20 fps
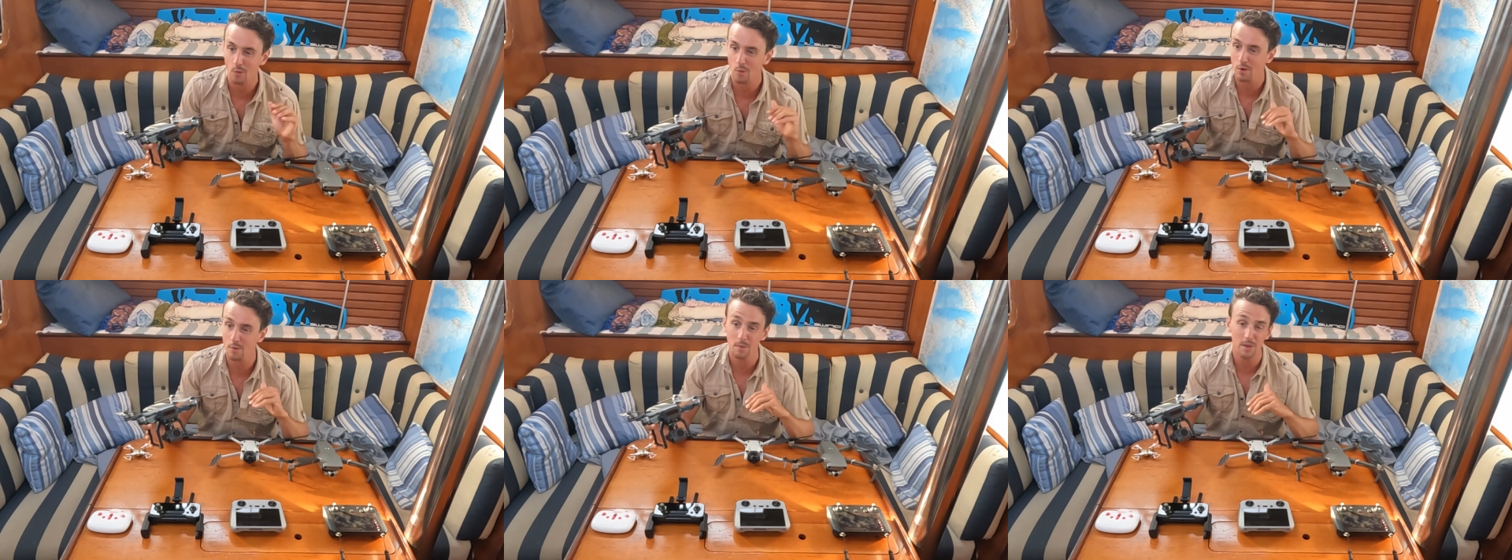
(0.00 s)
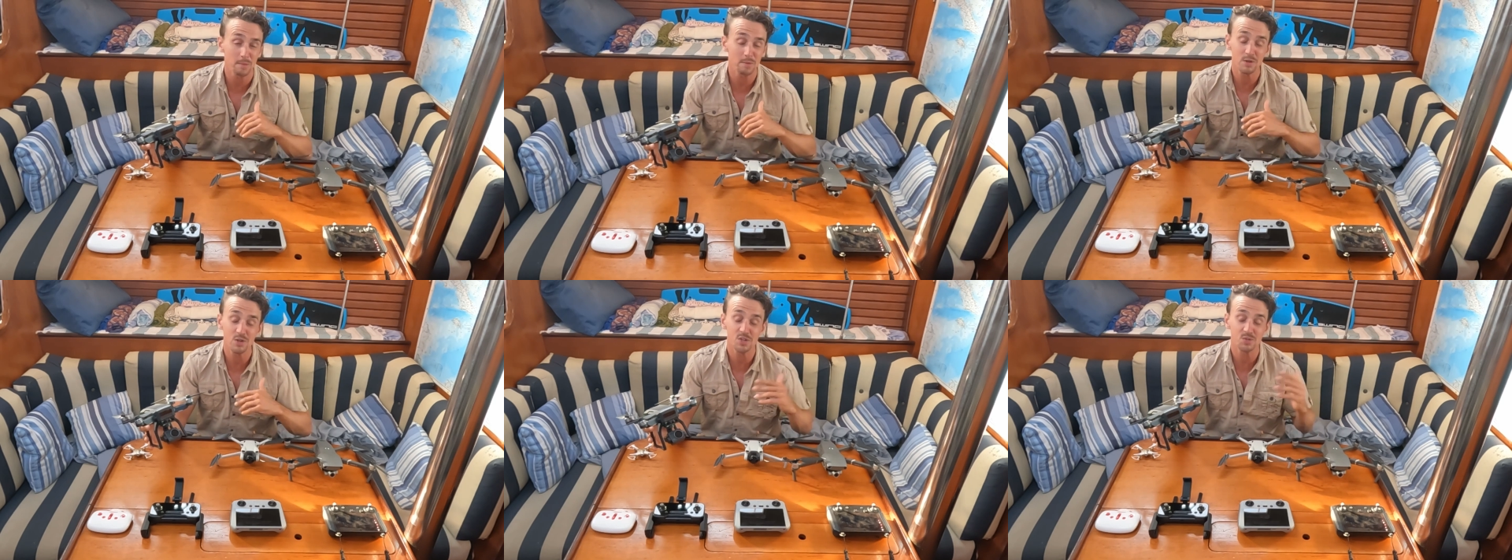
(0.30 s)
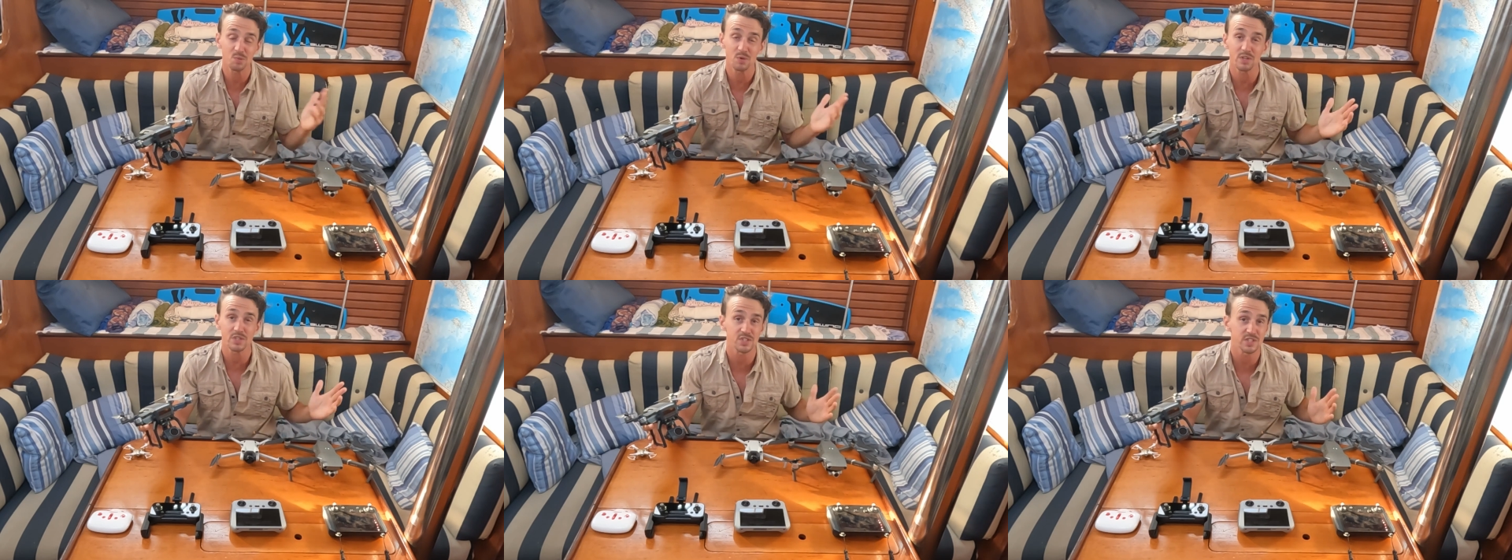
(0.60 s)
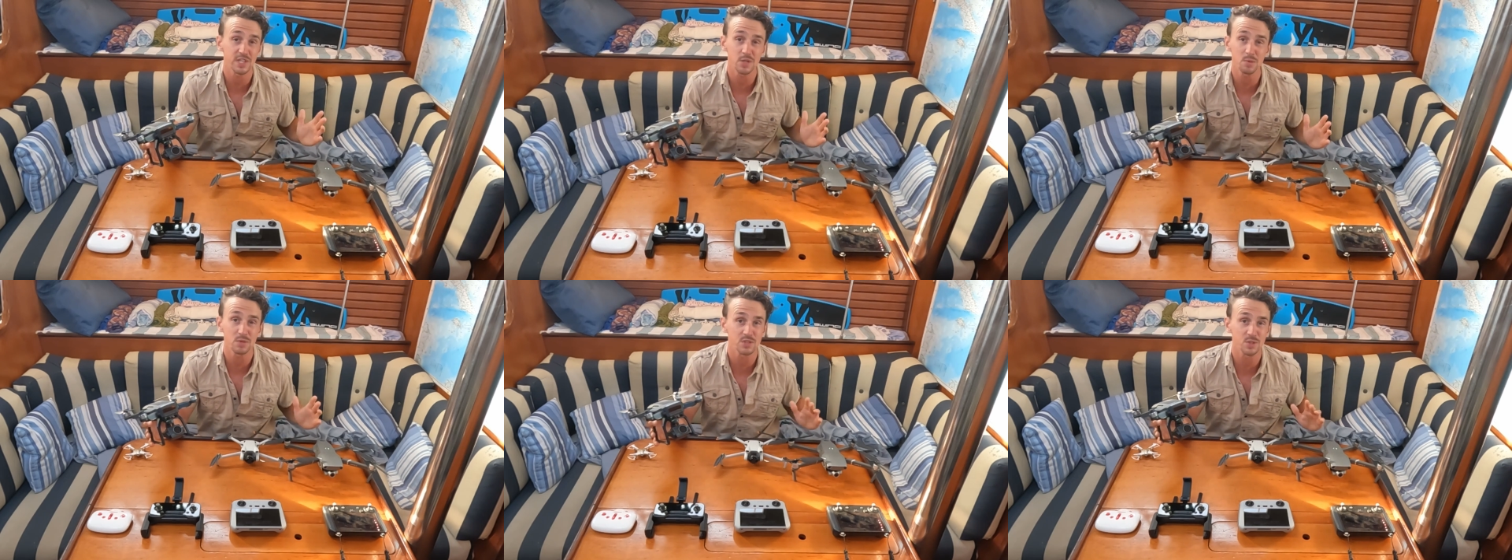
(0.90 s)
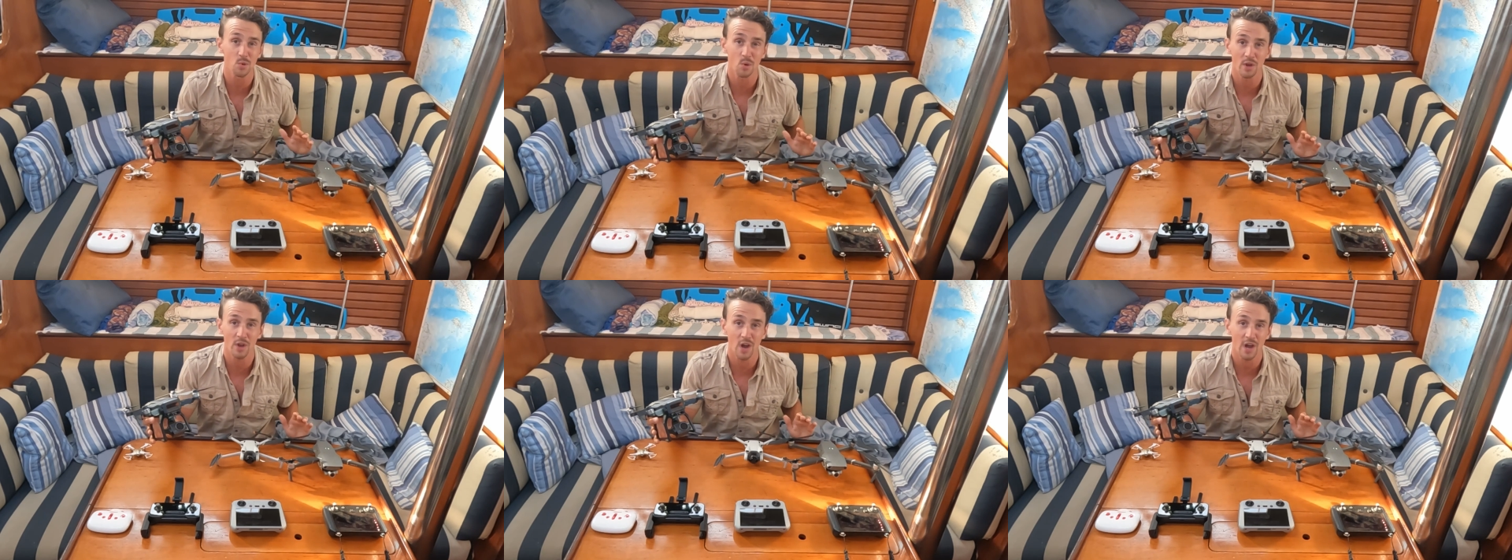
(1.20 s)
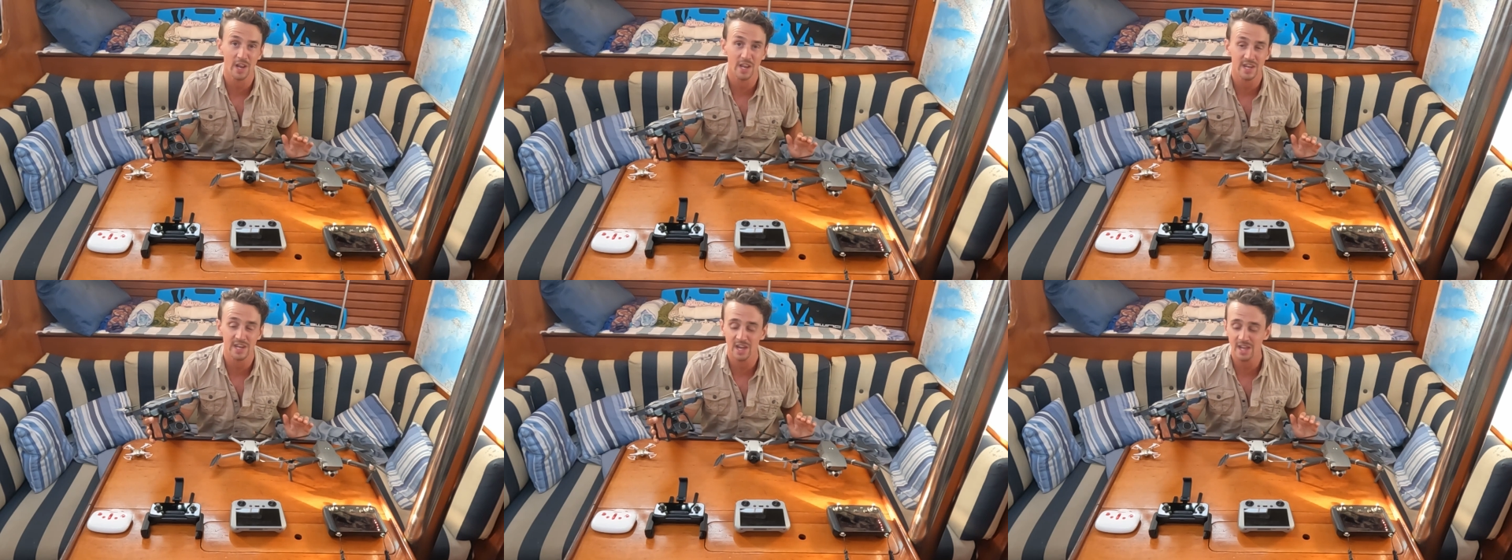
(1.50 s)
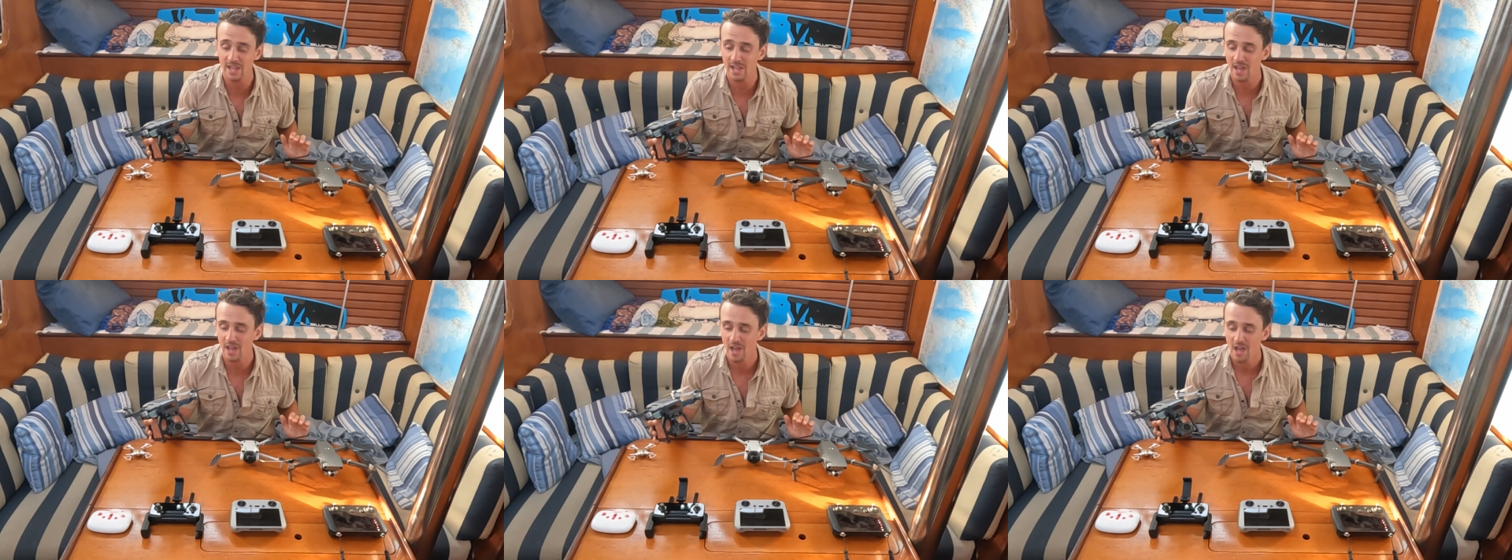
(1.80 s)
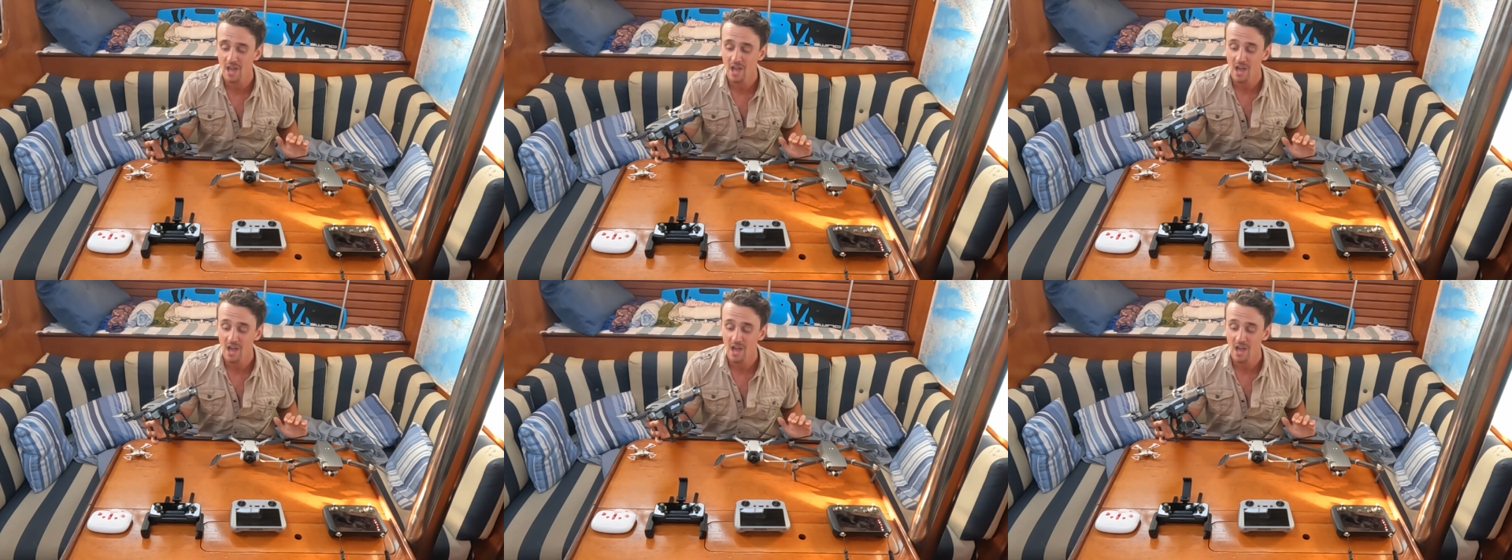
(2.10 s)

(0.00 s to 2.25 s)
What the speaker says: or maybe you just want to see what's going on at night.